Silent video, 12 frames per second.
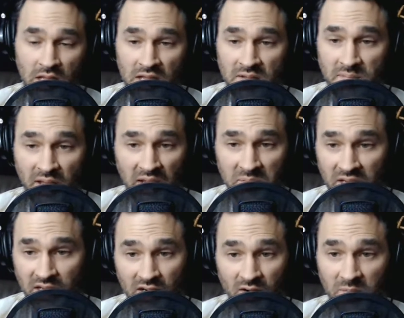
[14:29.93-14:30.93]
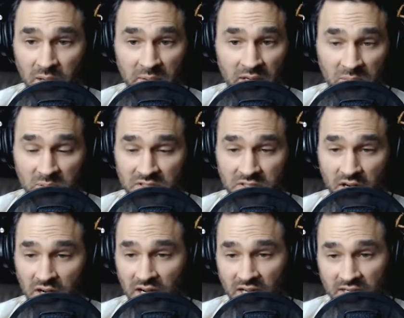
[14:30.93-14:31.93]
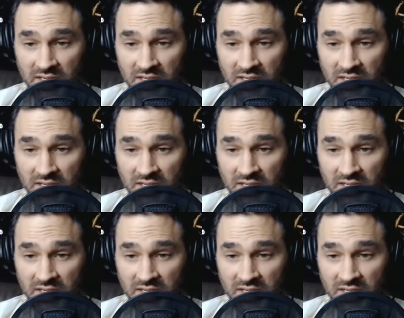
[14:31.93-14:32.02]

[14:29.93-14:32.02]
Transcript: Maybe, or maybe it'll put you on.